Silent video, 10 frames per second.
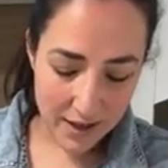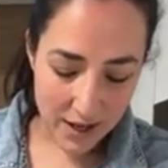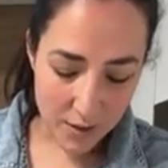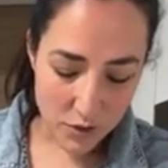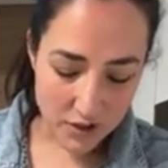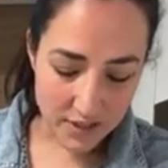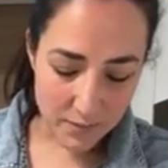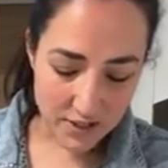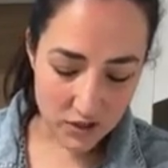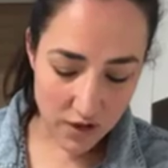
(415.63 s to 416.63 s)
and I'm
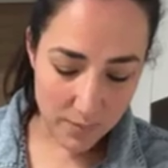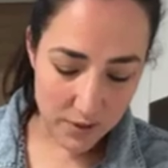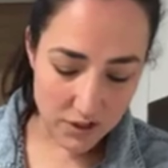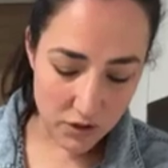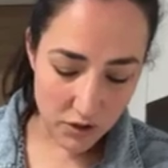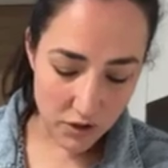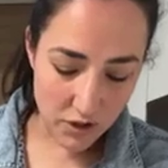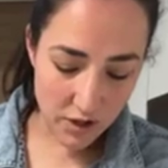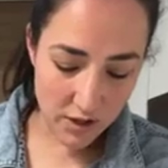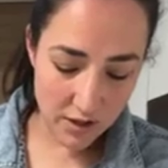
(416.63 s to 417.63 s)
using my scraper
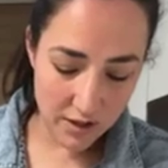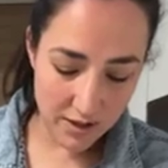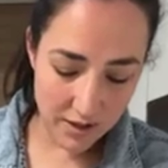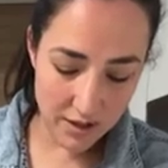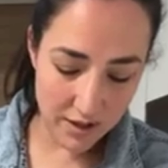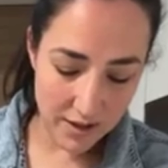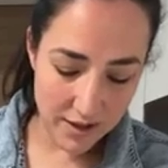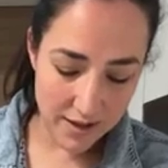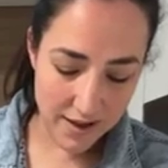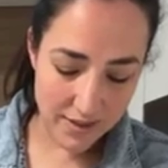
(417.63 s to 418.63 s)
to
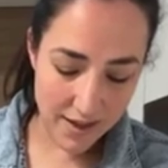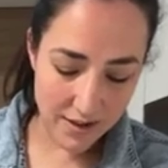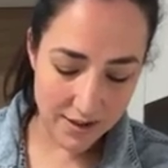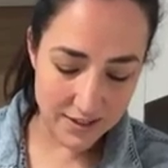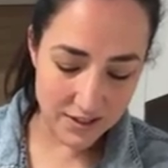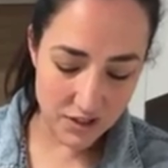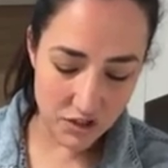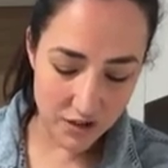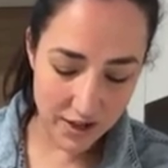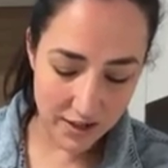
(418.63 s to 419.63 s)
get that nice and
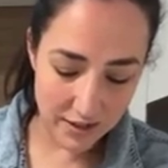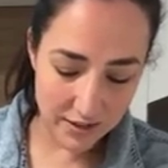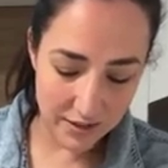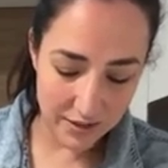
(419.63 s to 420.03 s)
straight.